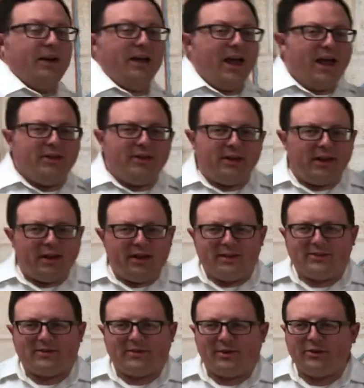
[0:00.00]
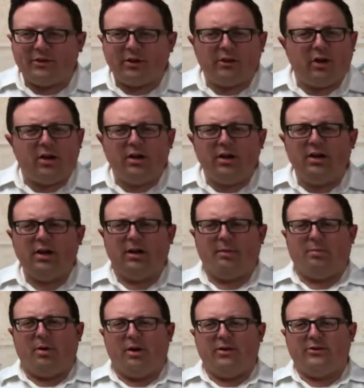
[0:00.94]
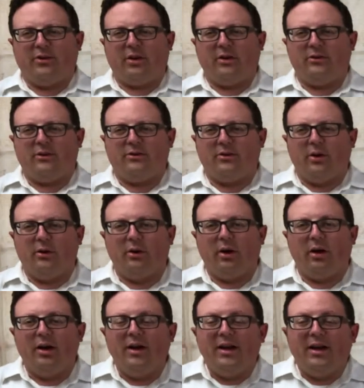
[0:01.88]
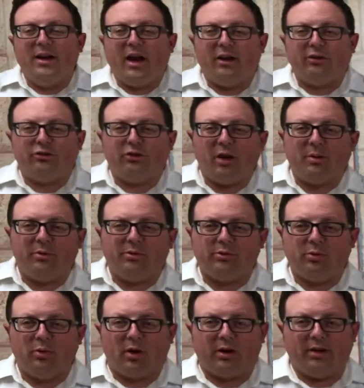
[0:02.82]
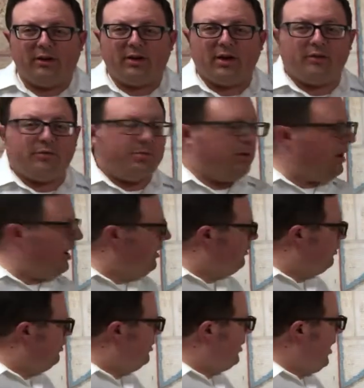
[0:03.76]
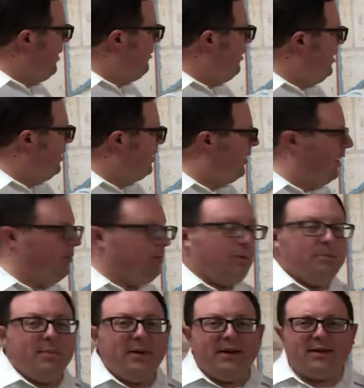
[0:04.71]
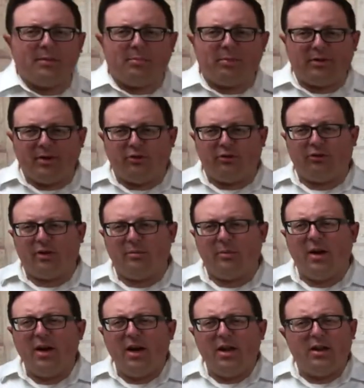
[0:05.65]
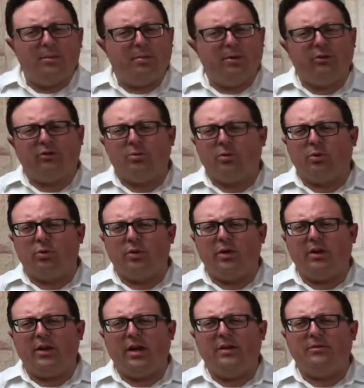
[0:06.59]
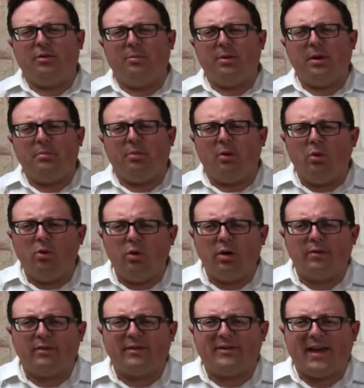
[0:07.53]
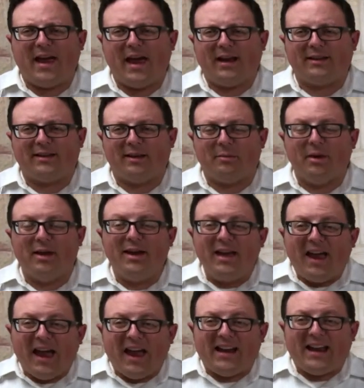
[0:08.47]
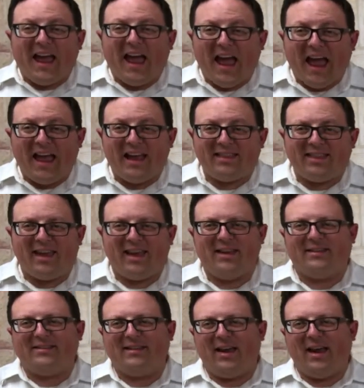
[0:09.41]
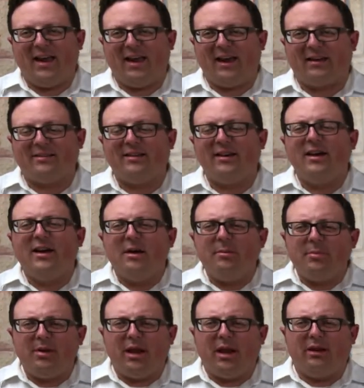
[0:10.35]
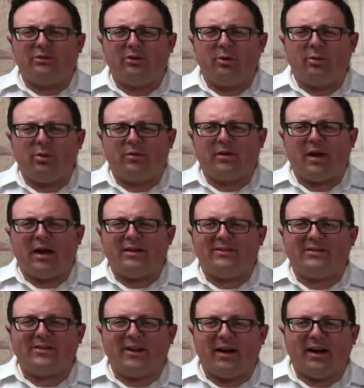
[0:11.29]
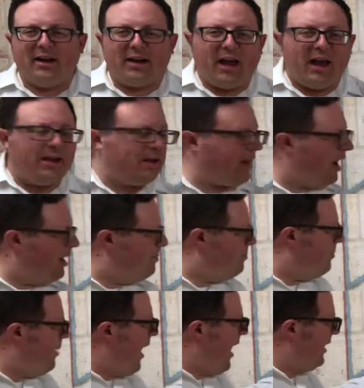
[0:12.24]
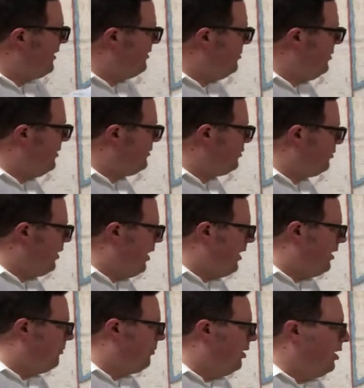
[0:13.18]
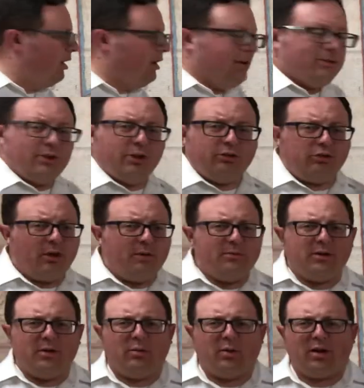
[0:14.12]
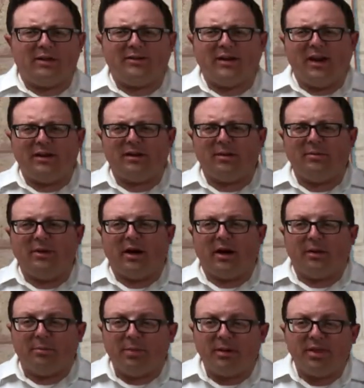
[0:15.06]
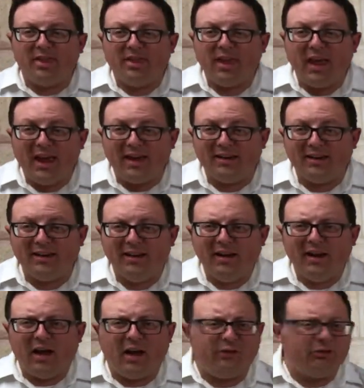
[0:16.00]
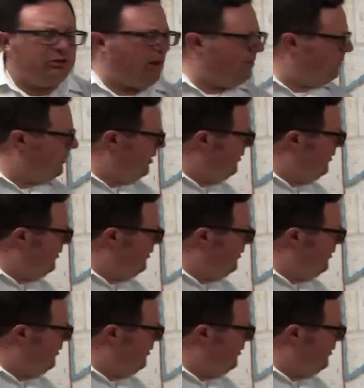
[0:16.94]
And the answer is a clear pasuk in the Torah. Hashem was worried that if Bnei Israel came here, he would meet the Plishtim. The Plishtim were really evil people who would have attacked them. And had they attacked, Bnei Israel would have gotten scared and gone back to Mitzrayim. So Hashem didn't want to take them there. But then Hashem